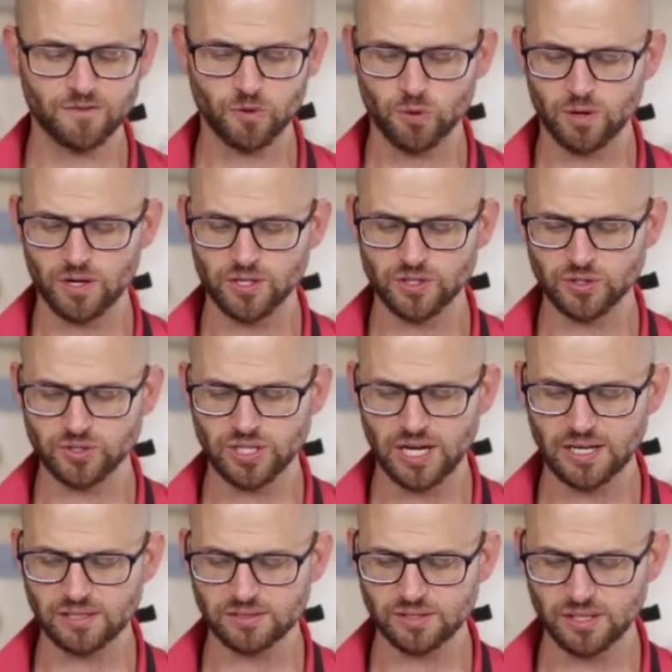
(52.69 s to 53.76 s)
for your
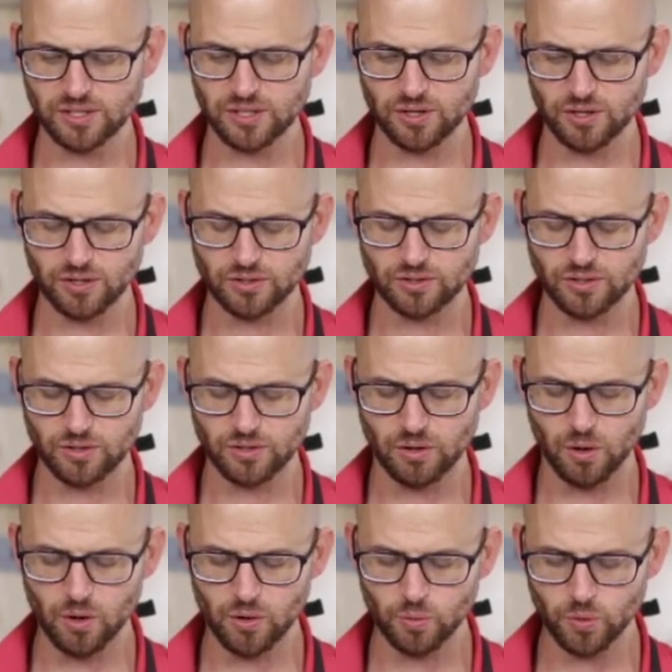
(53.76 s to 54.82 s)
tiles on your, your
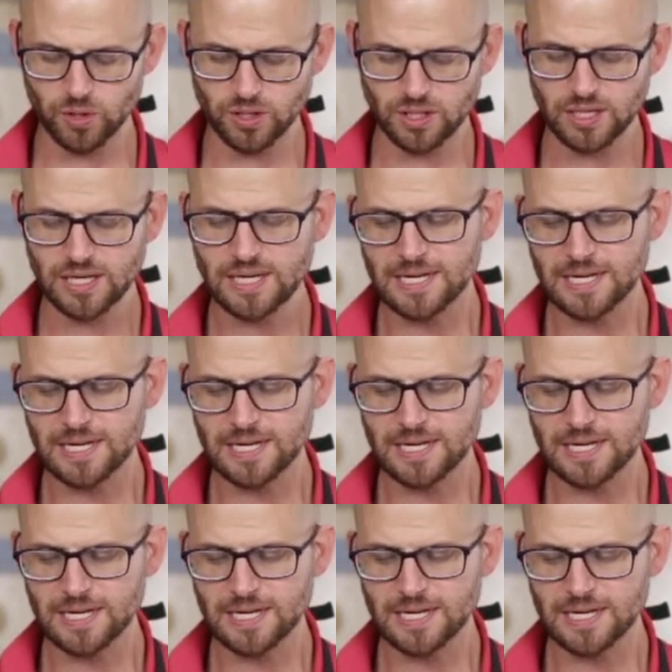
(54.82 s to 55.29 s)
artwork.